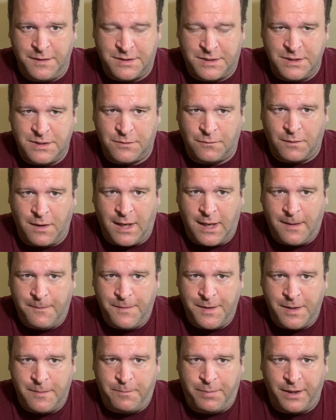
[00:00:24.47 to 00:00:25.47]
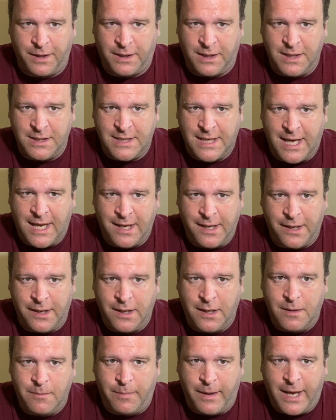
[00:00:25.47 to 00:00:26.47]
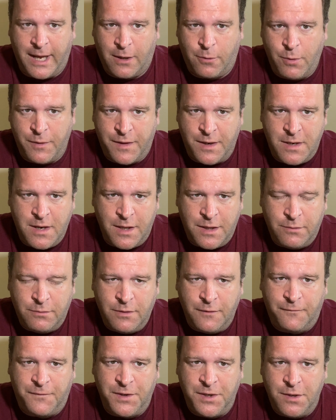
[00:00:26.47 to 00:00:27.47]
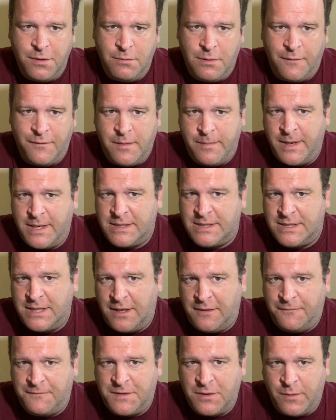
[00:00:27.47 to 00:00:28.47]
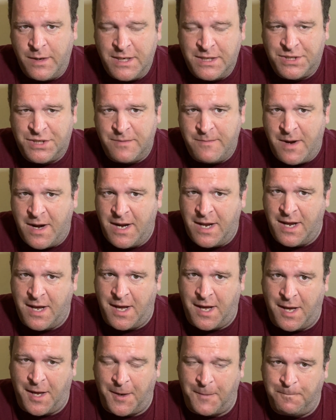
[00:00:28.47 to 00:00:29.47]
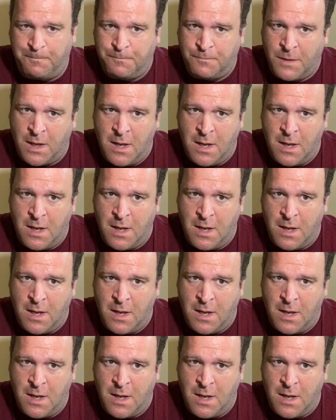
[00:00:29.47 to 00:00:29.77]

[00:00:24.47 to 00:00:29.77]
this is Rob the Picky Daddy, back with another review of the best stuff to waste your money on.